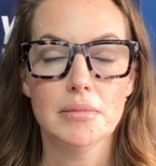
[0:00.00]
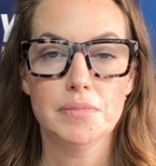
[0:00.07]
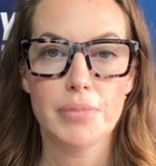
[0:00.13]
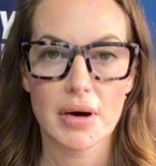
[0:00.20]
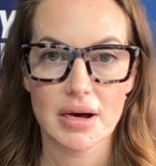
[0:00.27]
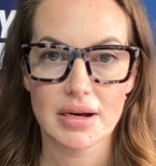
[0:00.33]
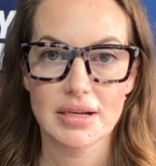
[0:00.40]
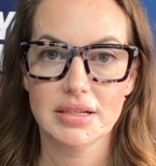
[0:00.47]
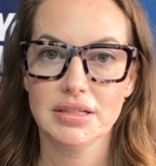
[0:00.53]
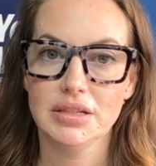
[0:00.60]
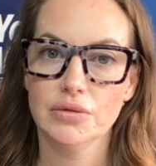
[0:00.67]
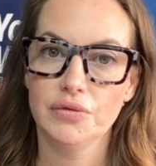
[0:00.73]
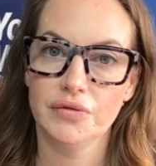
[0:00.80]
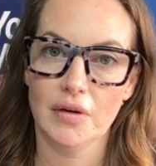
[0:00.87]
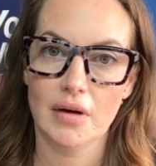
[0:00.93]
but
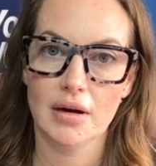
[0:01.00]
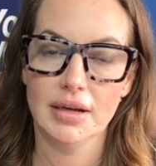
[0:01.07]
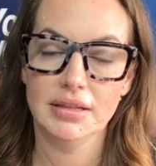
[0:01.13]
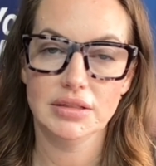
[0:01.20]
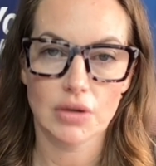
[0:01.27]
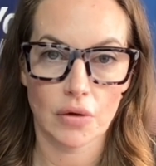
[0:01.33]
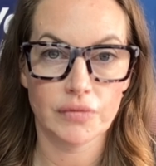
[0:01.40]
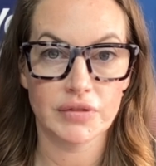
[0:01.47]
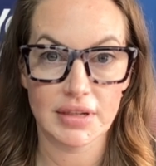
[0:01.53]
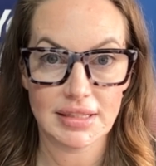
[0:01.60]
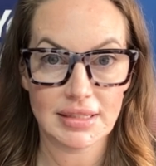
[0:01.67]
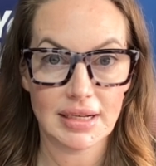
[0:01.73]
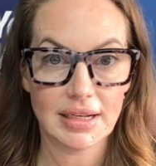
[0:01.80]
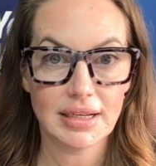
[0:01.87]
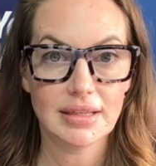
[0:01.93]
you'll find,
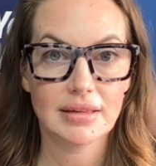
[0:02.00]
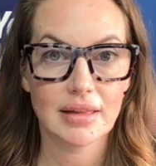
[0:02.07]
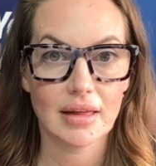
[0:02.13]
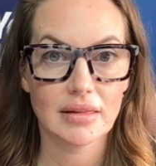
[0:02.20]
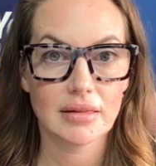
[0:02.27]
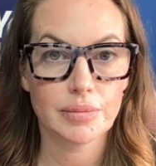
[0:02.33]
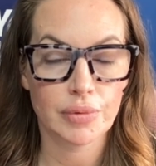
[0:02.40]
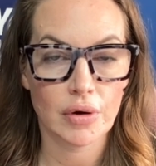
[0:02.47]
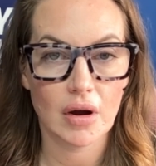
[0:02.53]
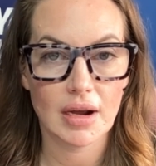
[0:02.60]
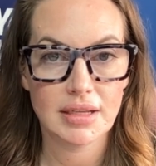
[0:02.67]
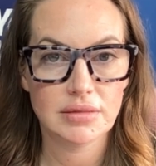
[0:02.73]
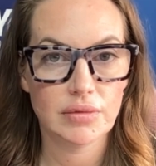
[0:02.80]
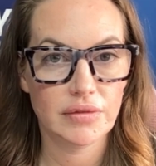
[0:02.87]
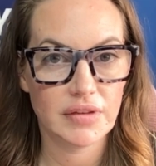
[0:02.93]
obviously, that the
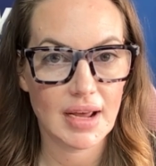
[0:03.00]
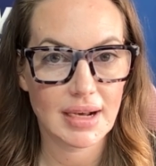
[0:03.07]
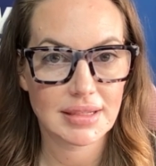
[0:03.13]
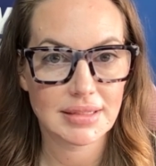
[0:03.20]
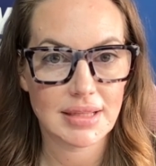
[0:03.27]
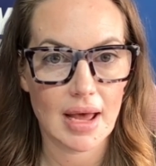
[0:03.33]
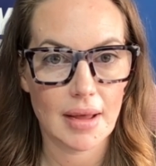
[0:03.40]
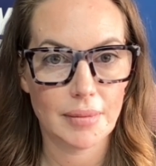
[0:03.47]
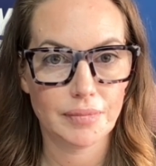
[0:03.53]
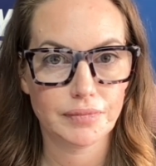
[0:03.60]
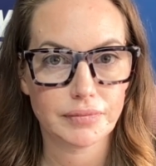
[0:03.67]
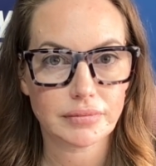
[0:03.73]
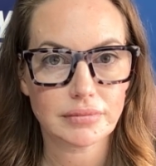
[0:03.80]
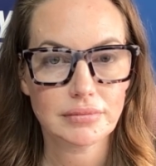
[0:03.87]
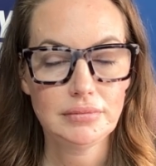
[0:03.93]
price reflects that.
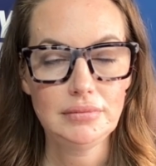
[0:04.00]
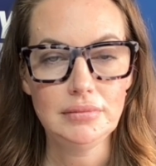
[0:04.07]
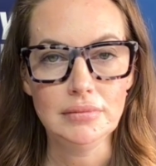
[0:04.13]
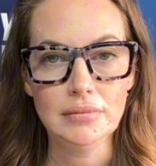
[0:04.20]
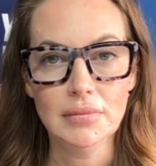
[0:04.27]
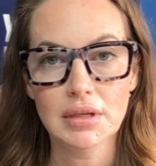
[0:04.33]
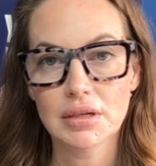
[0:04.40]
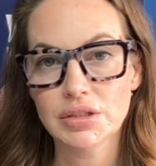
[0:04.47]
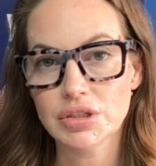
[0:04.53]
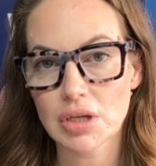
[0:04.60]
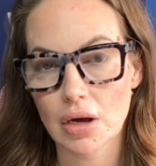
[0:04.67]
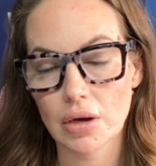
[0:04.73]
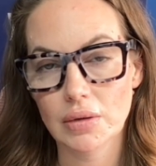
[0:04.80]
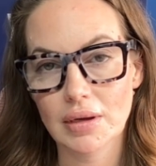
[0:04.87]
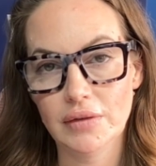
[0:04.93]
So
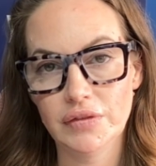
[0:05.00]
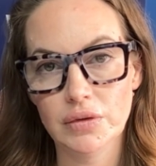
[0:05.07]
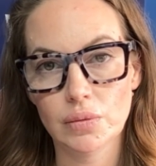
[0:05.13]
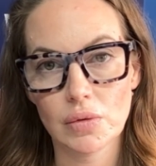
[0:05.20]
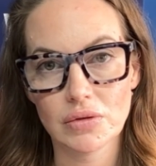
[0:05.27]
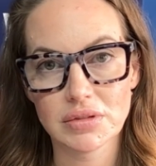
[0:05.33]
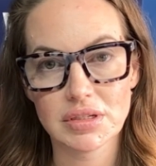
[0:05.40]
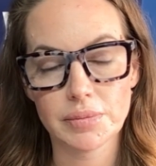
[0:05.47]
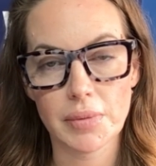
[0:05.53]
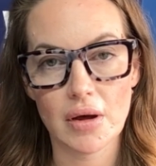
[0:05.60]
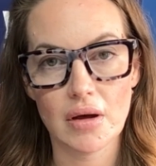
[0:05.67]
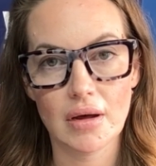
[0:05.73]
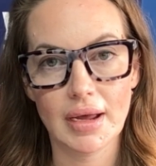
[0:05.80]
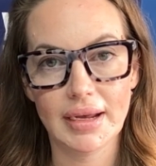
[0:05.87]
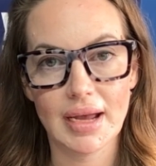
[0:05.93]
if you want to
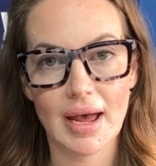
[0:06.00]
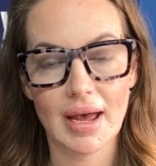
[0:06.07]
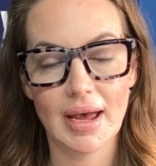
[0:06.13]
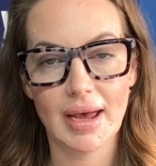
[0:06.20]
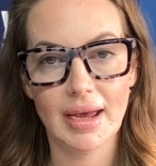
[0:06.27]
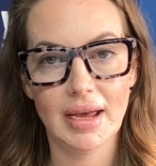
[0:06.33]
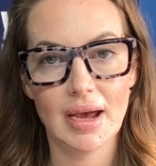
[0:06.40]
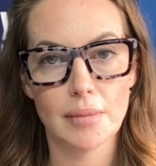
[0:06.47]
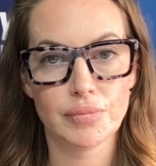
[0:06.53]
buy a